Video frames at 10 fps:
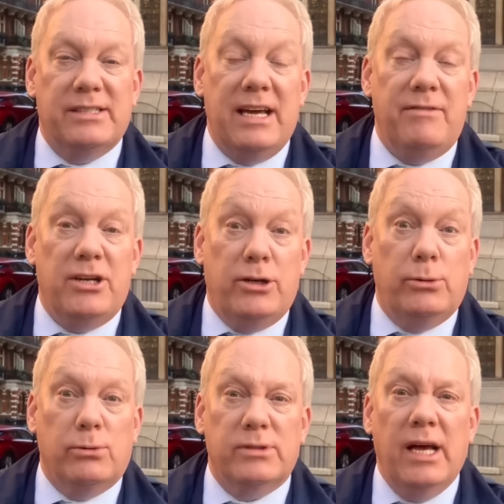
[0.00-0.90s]
David
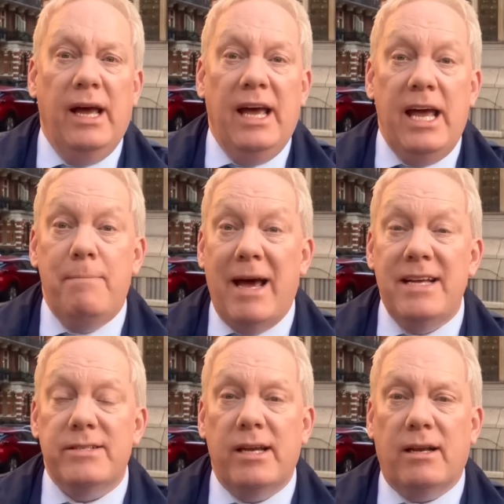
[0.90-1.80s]
Gould, he
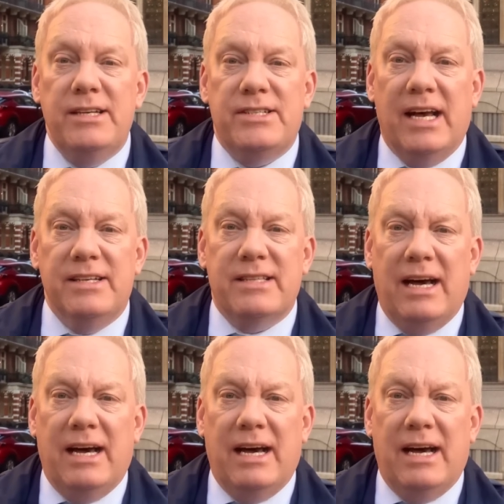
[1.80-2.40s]
basically says